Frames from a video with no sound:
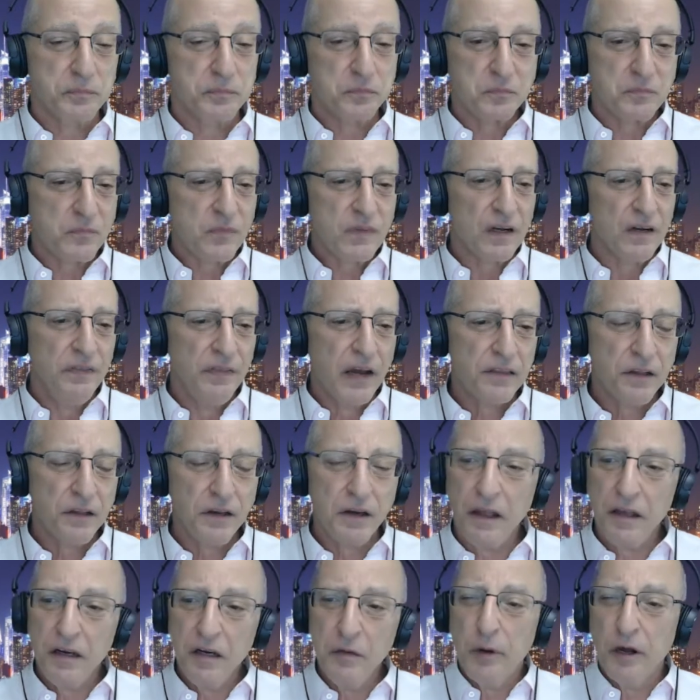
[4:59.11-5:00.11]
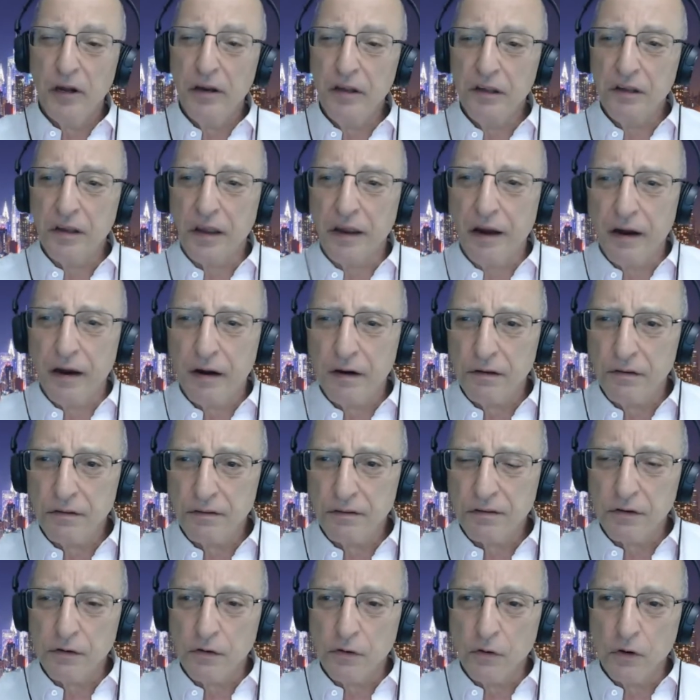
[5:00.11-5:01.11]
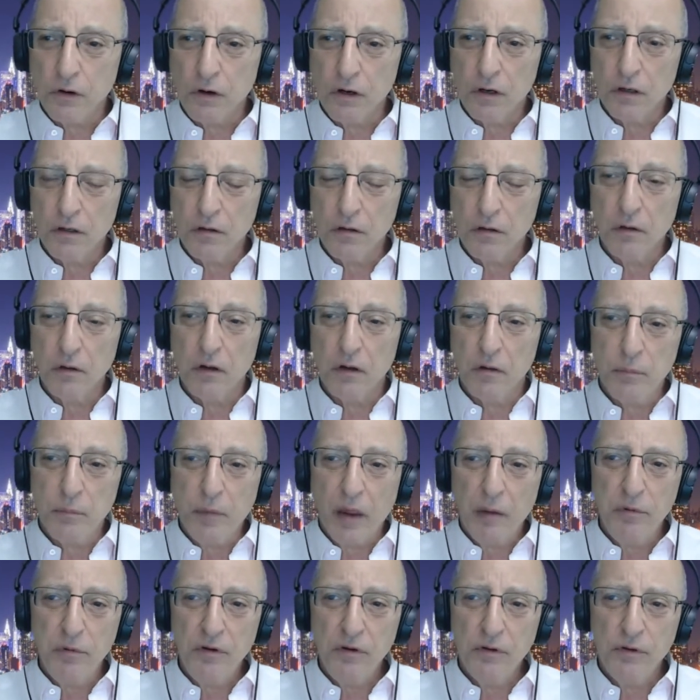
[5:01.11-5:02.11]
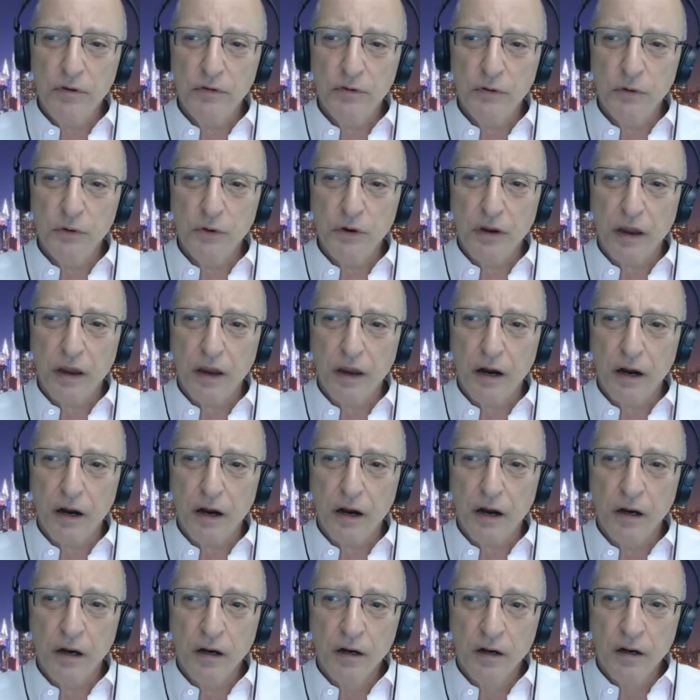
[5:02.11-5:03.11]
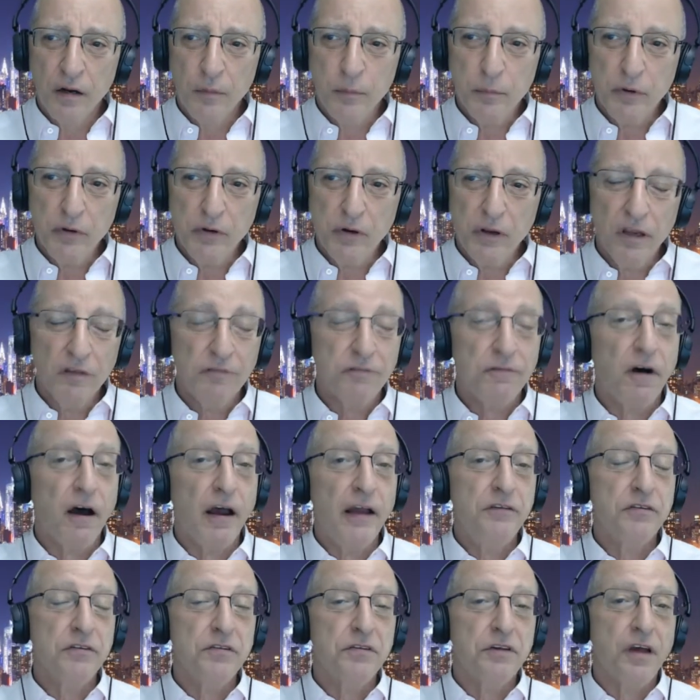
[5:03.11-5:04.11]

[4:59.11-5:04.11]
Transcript: not that anybody cares, or maybe you do care, but if I just